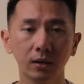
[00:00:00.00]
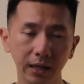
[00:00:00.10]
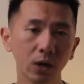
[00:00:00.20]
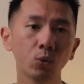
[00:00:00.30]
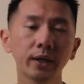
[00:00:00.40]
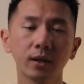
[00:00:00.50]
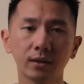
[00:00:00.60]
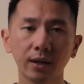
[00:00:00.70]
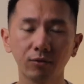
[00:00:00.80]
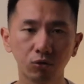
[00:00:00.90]
now we can
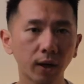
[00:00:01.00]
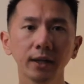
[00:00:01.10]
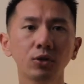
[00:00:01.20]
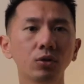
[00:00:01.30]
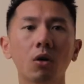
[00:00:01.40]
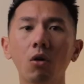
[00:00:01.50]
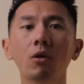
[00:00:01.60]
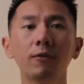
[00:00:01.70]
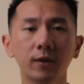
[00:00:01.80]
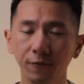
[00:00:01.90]
dive right into
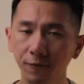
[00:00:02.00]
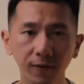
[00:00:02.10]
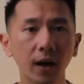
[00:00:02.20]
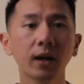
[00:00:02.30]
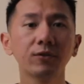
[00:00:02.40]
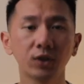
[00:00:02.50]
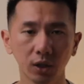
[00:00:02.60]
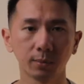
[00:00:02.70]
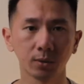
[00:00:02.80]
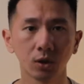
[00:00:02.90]
all of the five
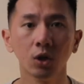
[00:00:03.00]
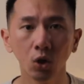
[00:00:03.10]
tips.